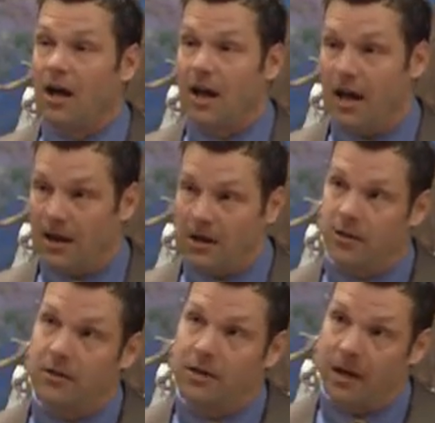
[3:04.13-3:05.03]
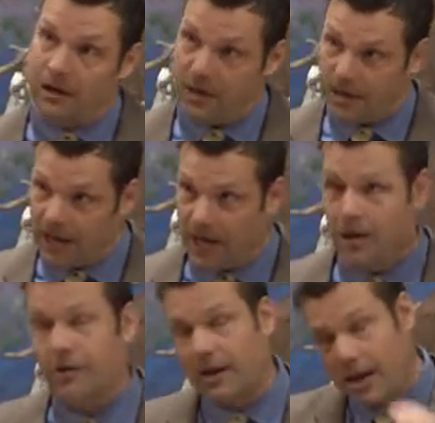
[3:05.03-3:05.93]
and
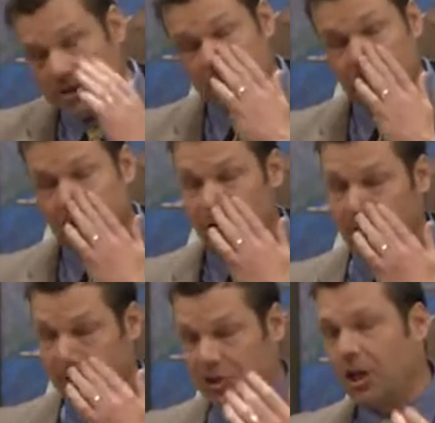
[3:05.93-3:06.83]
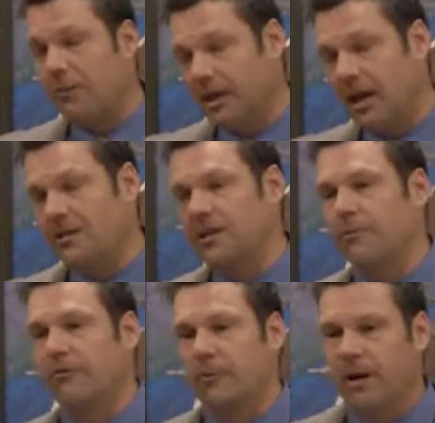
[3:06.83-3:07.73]
another case, the Shelby case
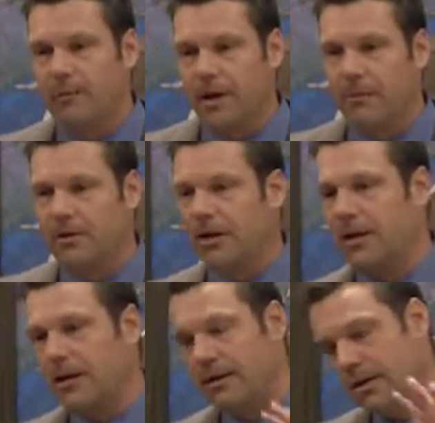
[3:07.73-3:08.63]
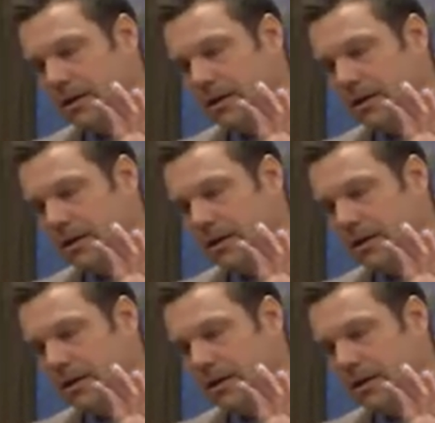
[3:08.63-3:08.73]
coming from Alabama,